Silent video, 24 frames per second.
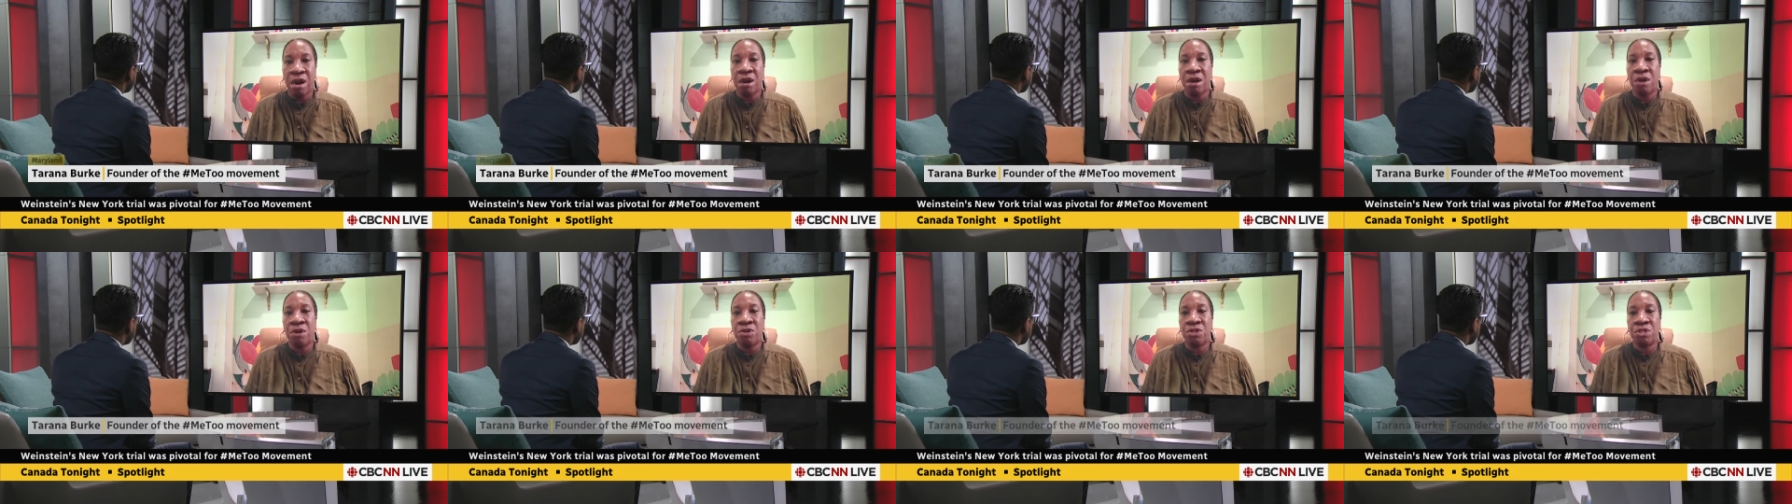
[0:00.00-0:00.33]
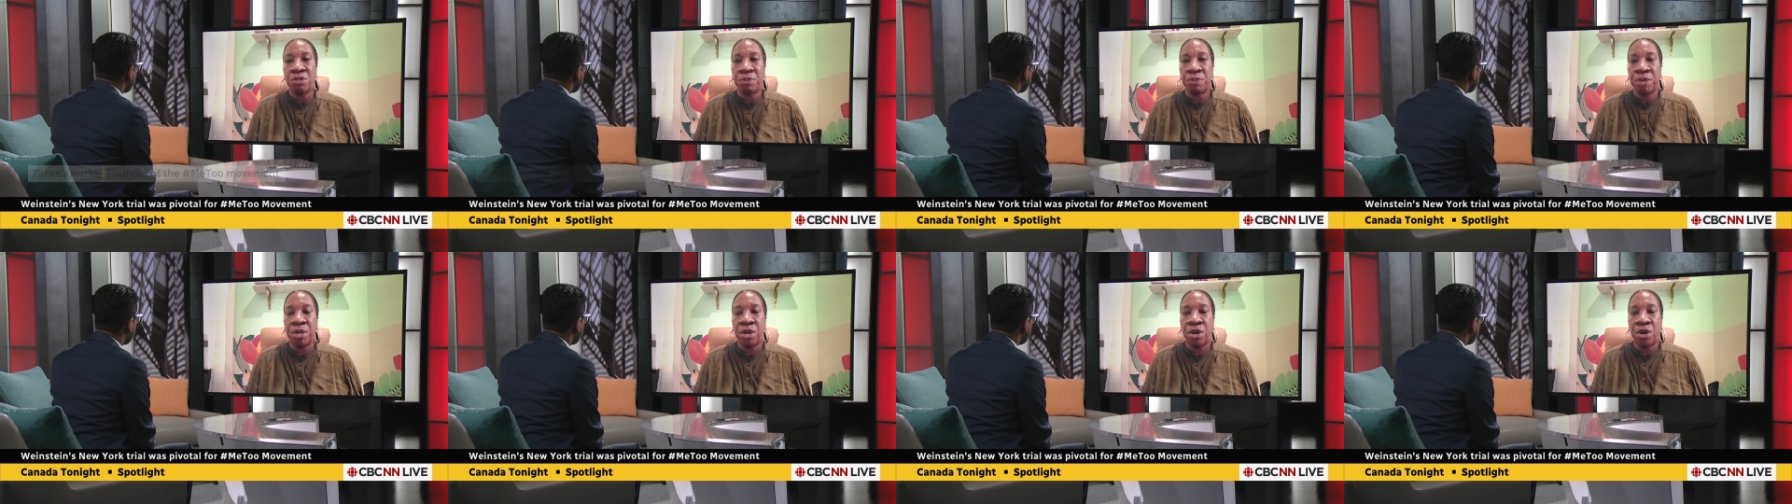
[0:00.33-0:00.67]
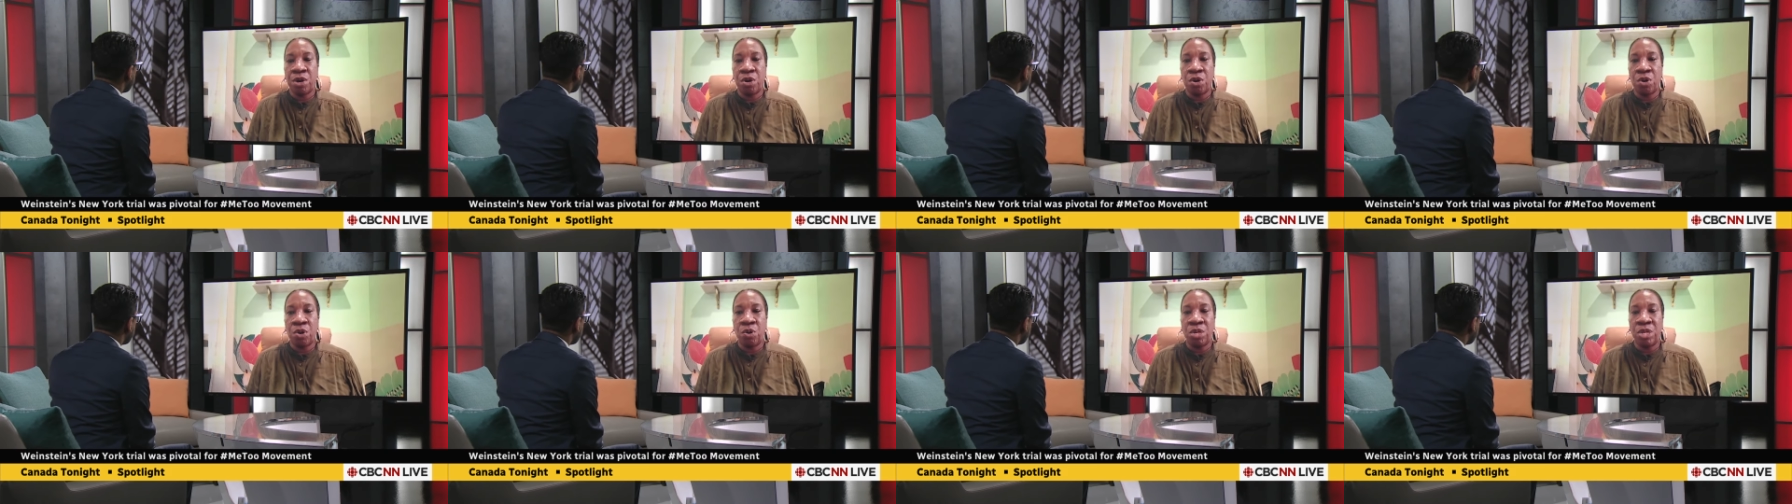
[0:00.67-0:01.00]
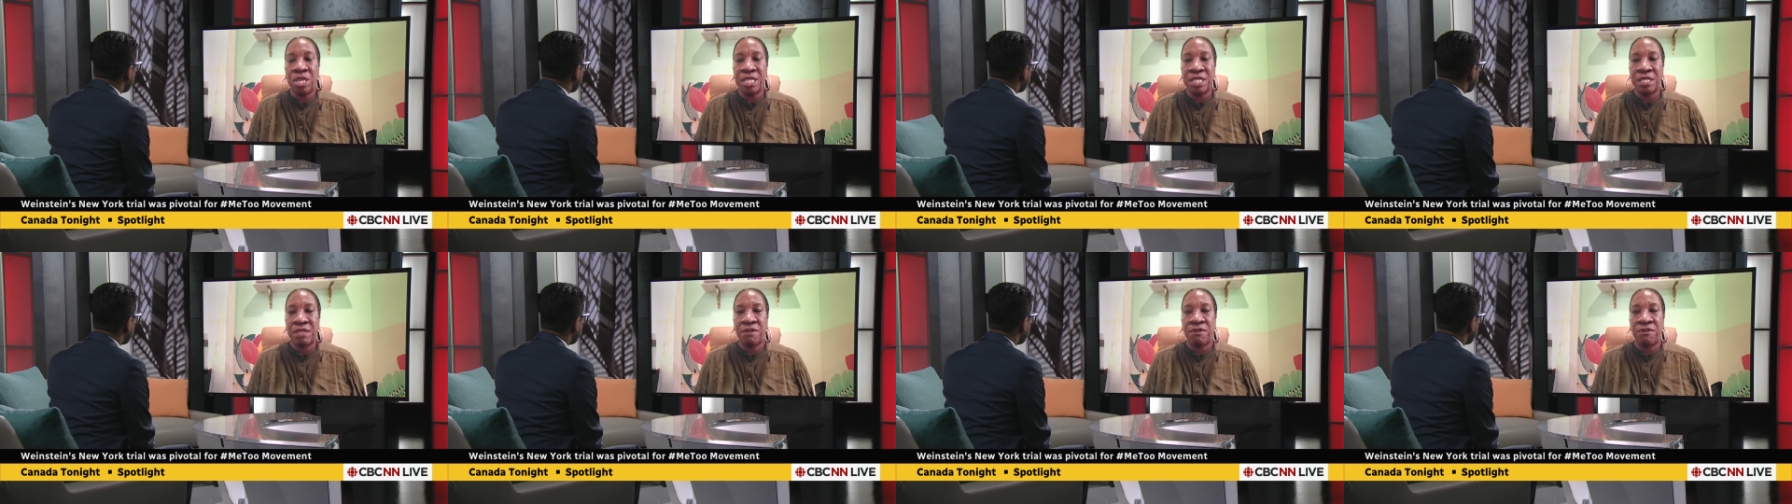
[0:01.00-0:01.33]
ultimate goal
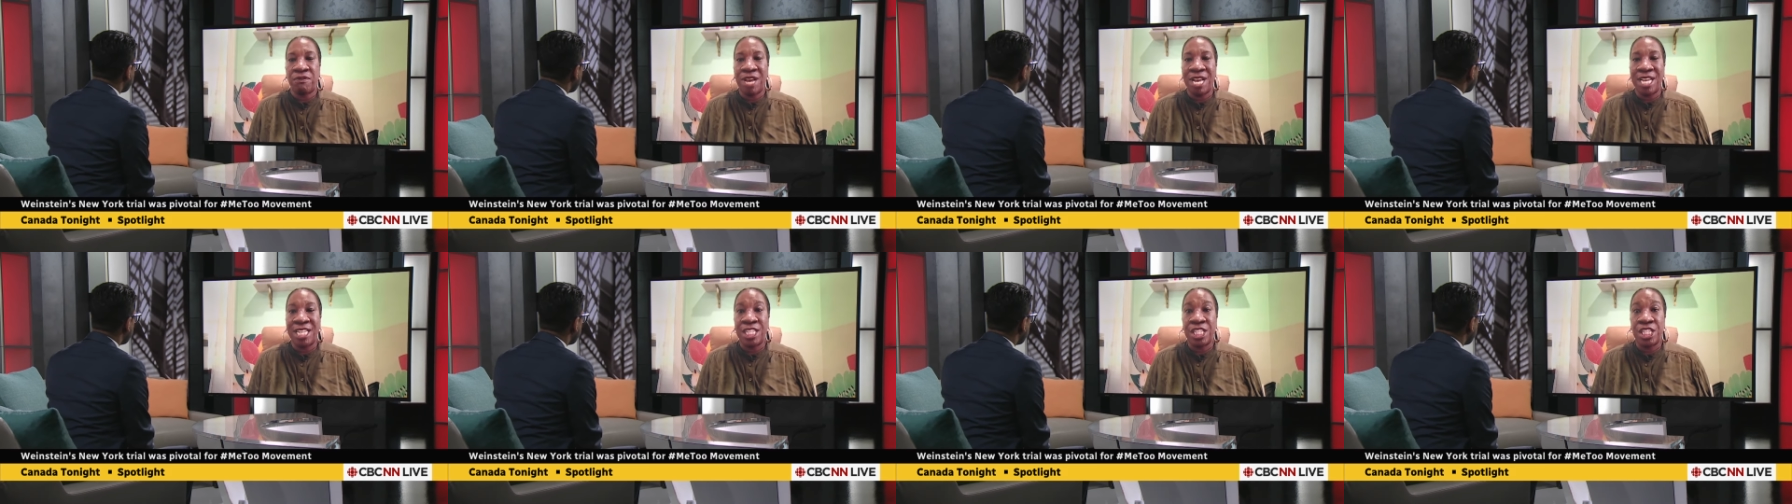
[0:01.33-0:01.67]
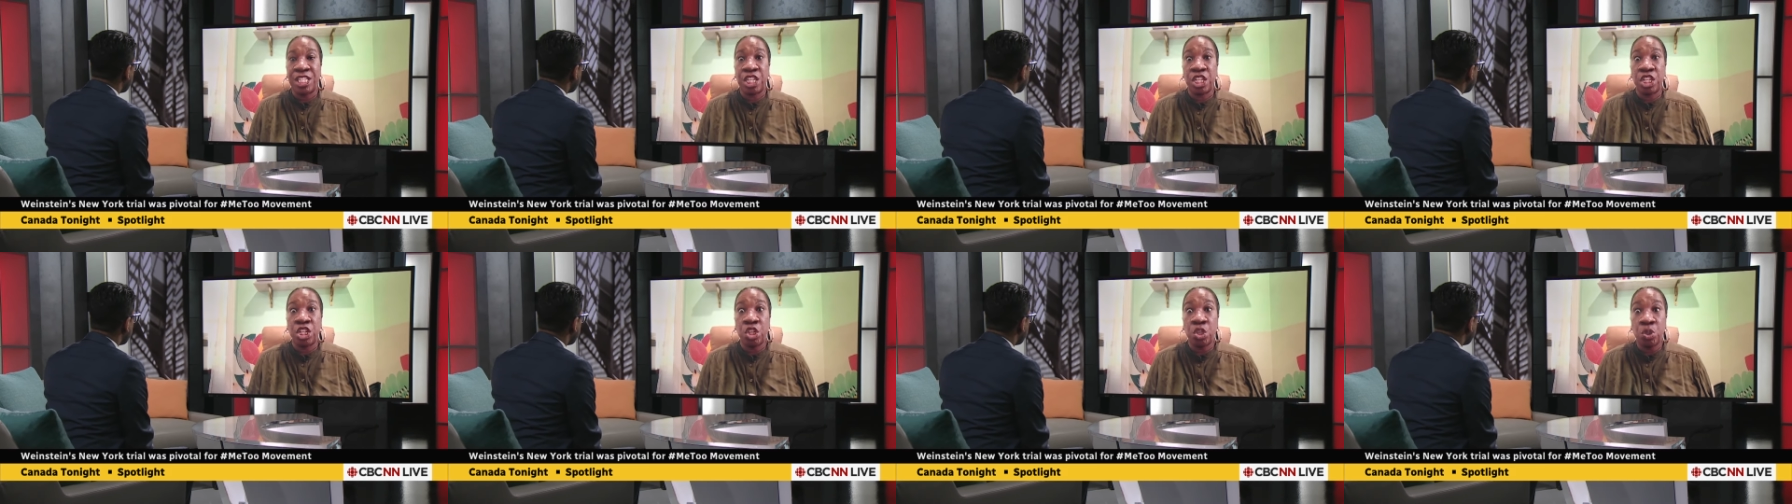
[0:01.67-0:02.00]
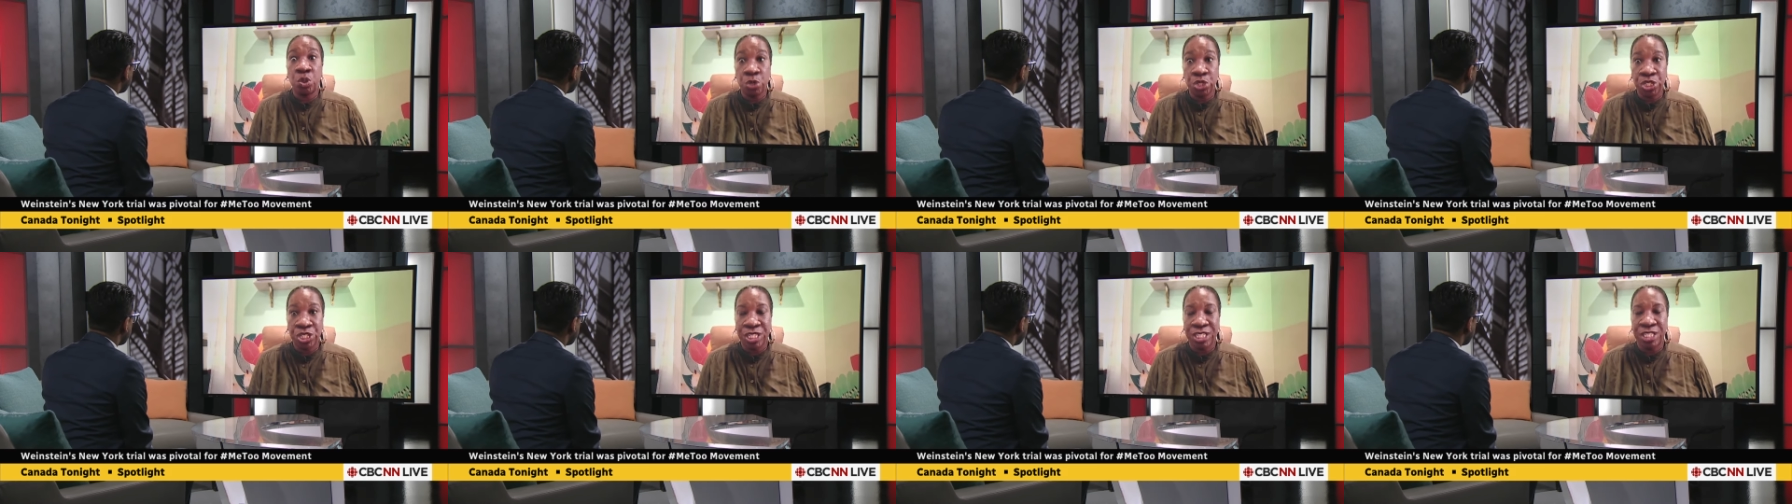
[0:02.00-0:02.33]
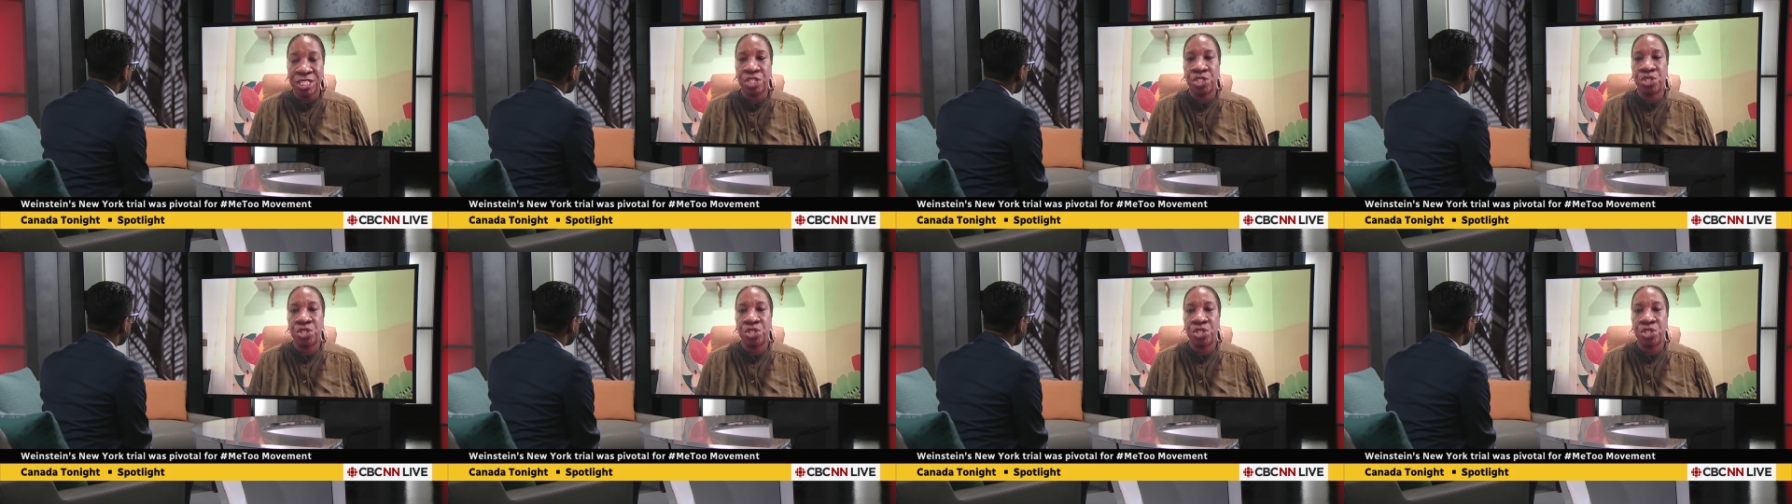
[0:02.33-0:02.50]
is to find solutions